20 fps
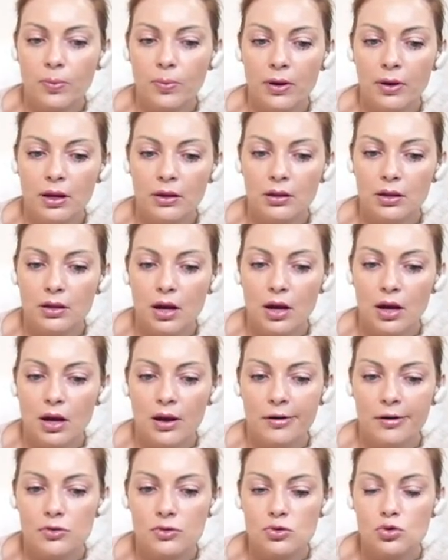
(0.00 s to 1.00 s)
Zupat
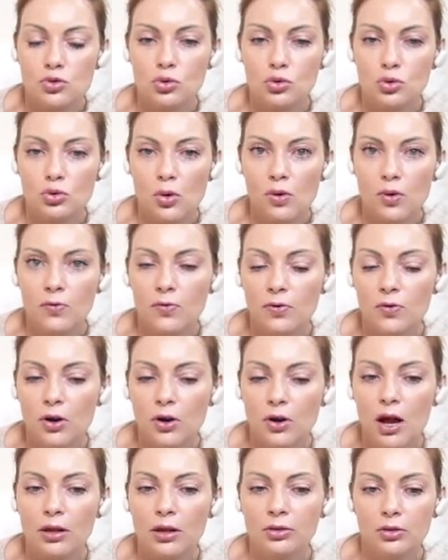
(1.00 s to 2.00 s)
uh,
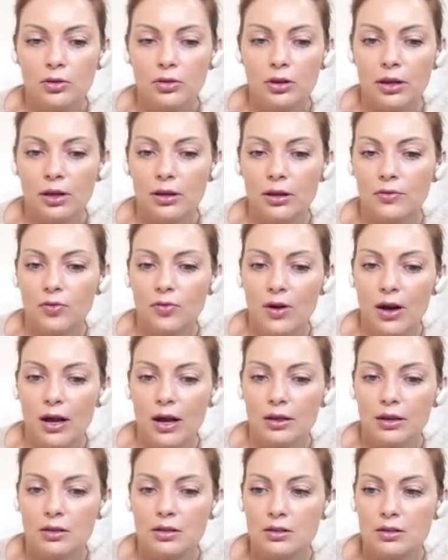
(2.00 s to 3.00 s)
storefront, you can
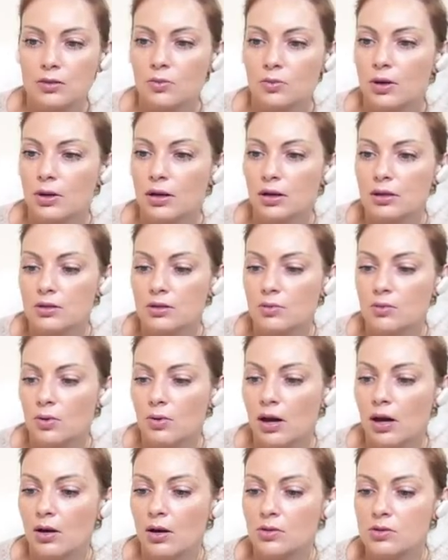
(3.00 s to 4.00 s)
find this one as
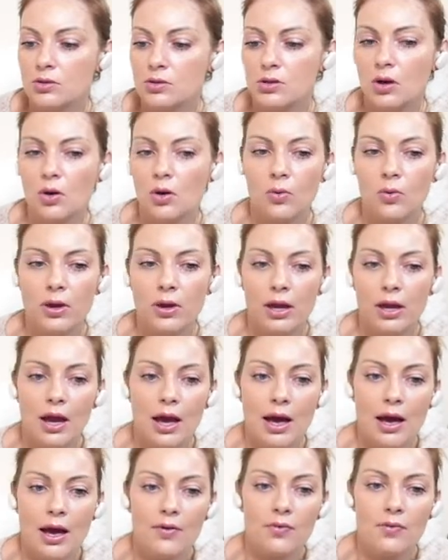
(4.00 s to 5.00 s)
well. So we
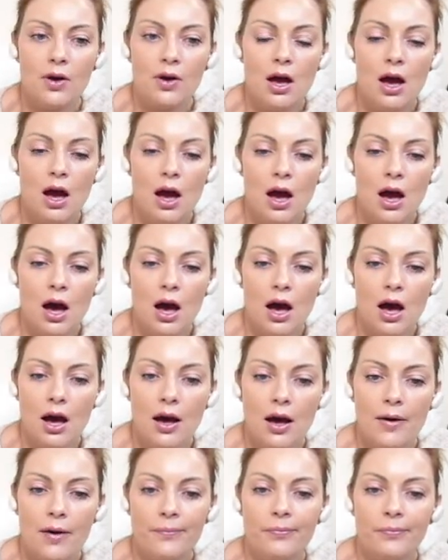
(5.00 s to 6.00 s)
have
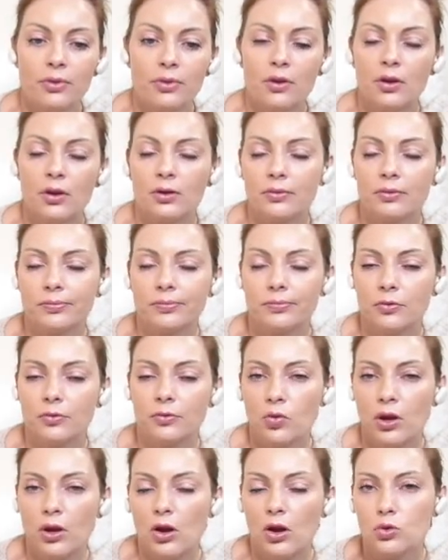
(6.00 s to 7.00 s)
um,
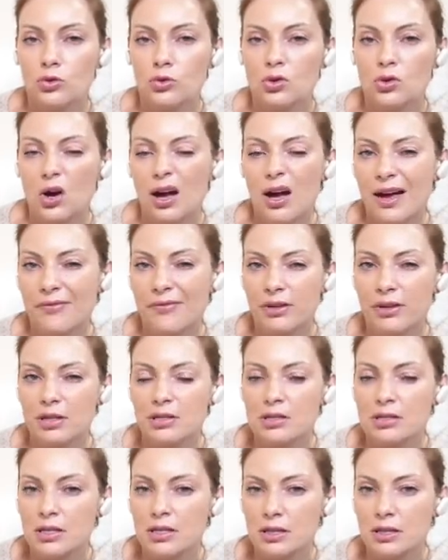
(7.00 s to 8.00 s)
we also have
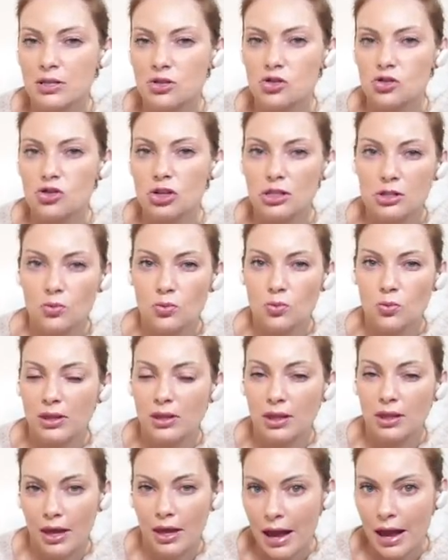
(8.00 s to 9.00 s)
the sets just
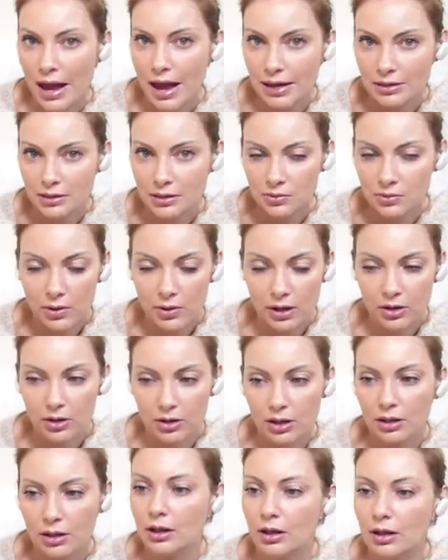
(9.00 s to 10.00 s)
with hats where
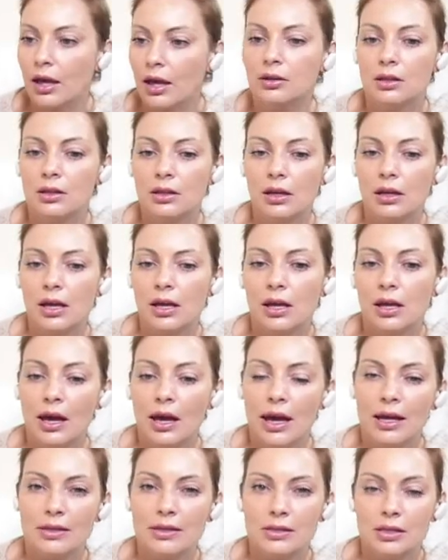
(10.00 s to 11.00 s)
you can get three
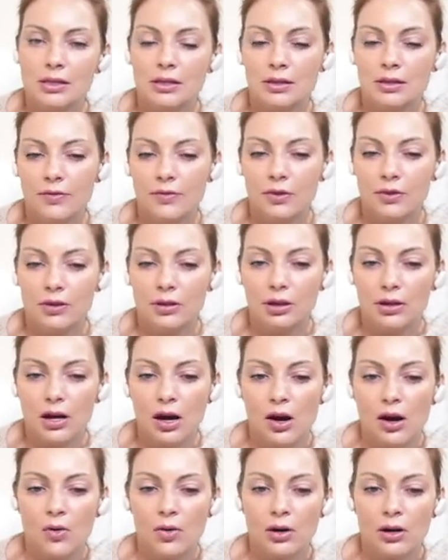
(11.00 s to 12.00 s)
hats in different
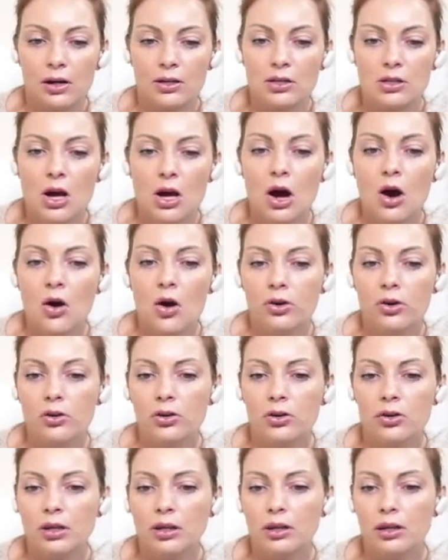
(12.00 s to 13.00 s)
colors, or
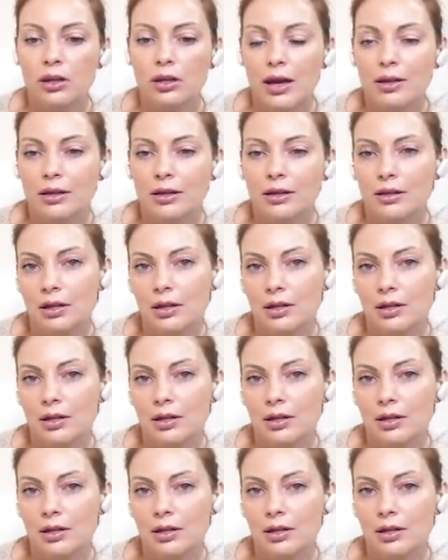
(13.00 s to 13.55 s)
you can get